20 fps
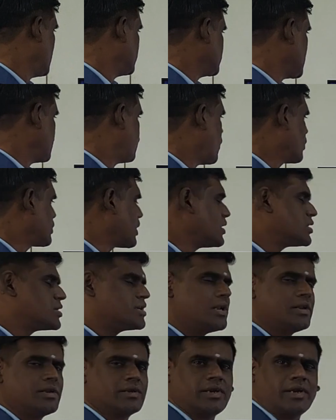The
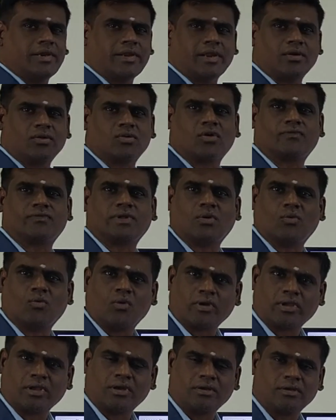potential gradient of the
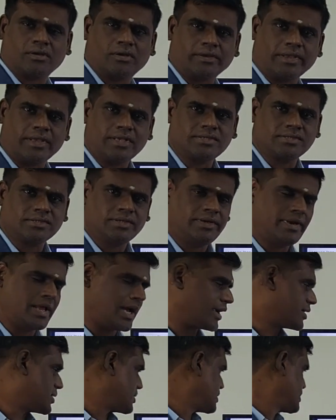wire is
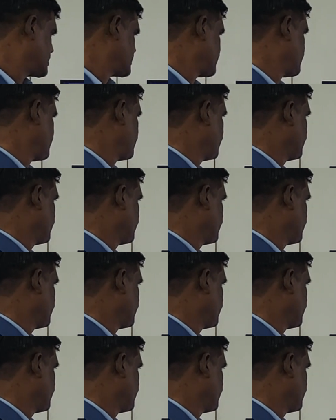dash.